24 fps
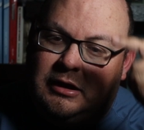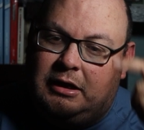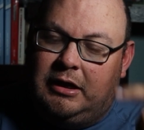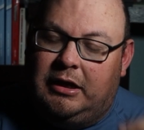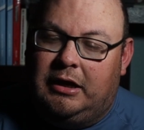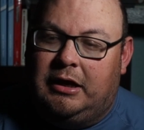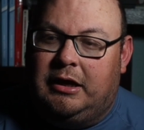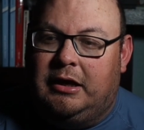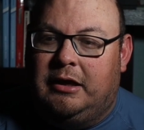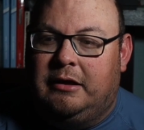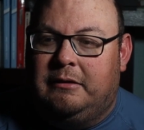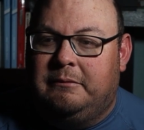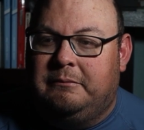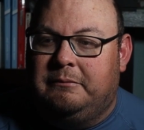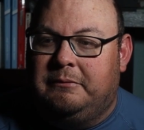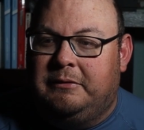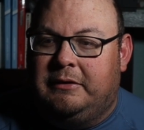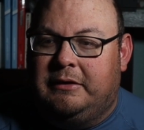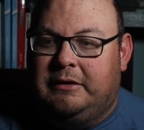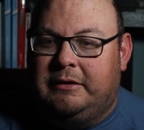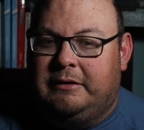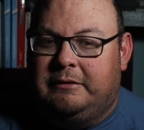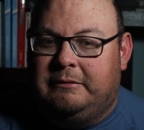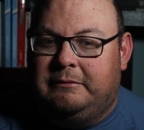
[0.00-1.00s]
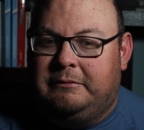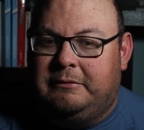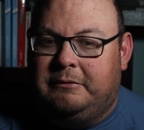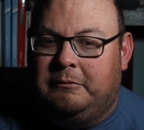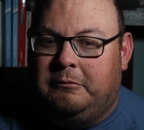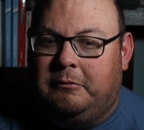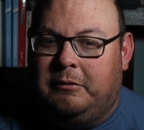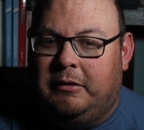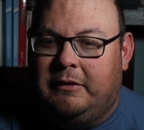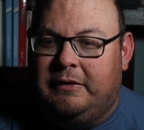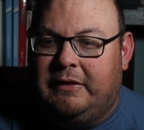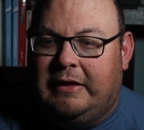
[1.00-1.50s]
the
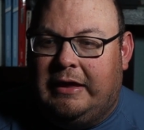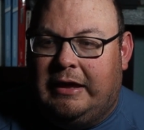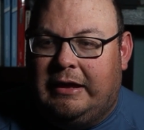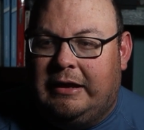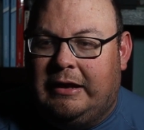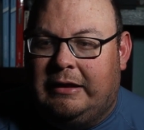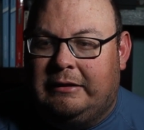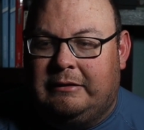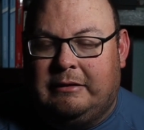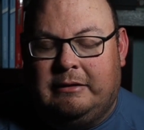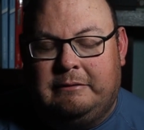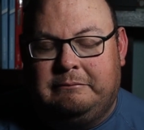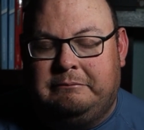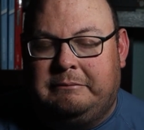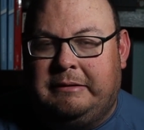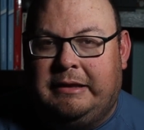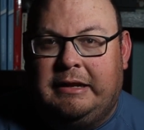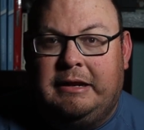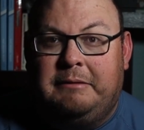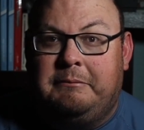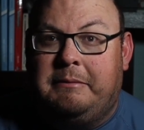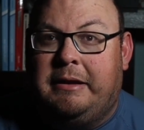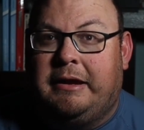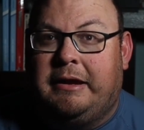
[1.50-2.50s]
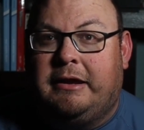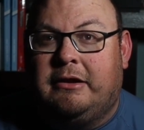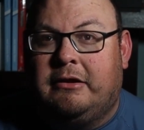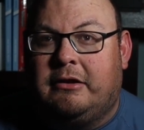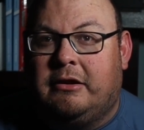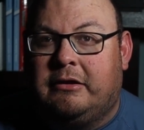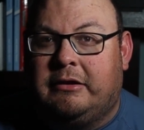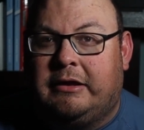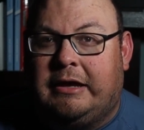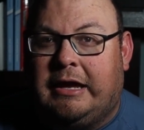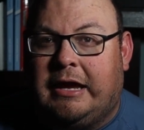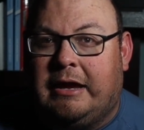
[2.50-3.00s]
one that didn't make it
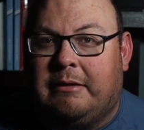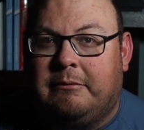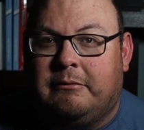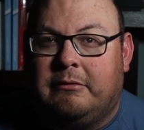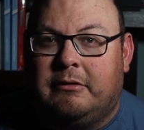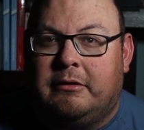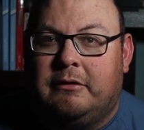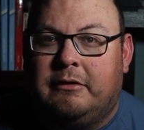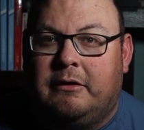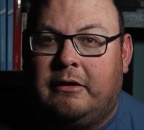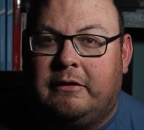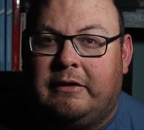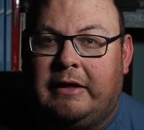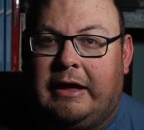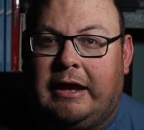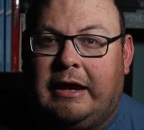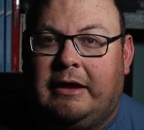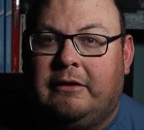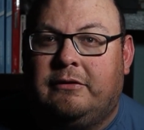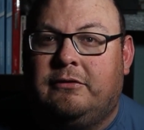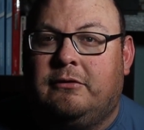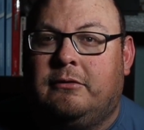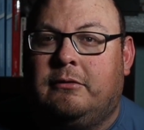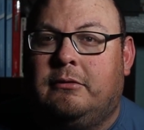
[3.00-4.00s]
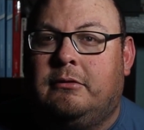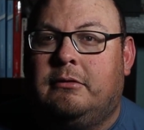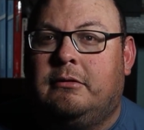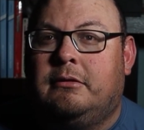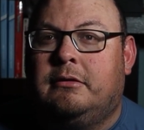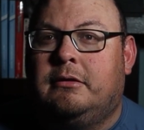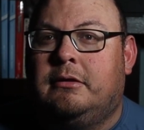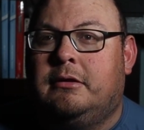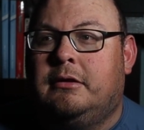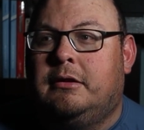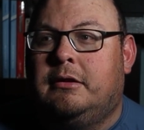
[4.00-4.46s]
on camera on the 8th hole,